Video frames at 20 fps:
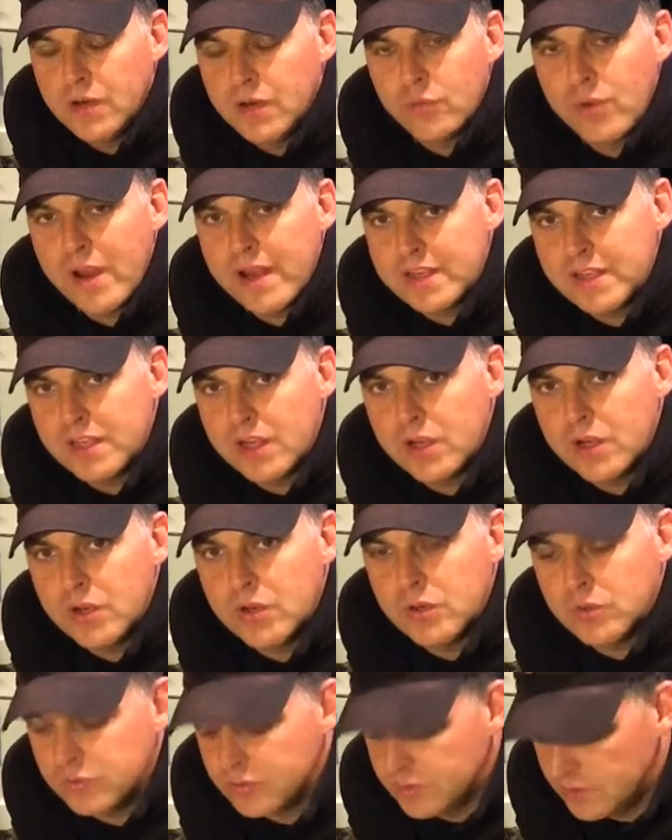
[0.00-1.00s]

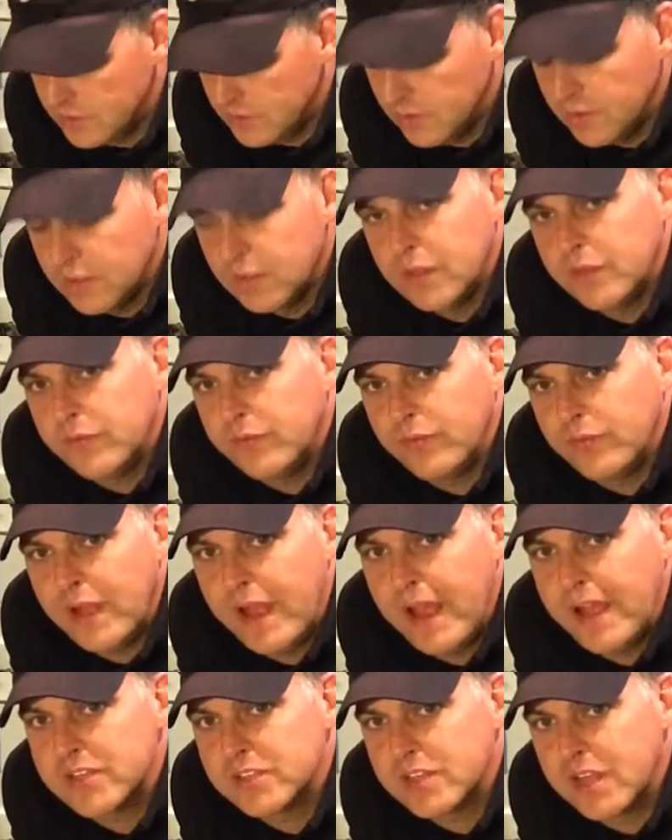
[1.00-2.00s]
radios,
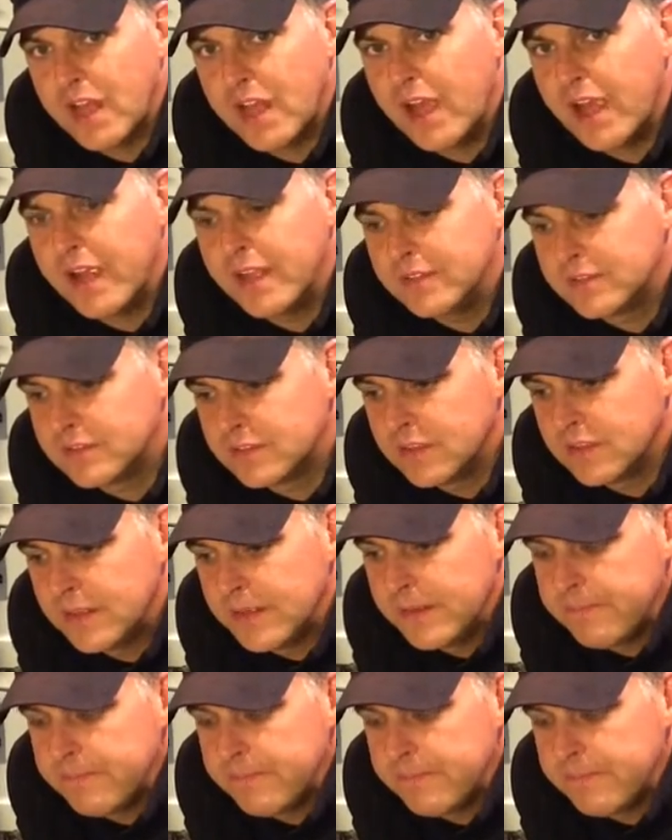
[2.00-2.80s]
flashlights.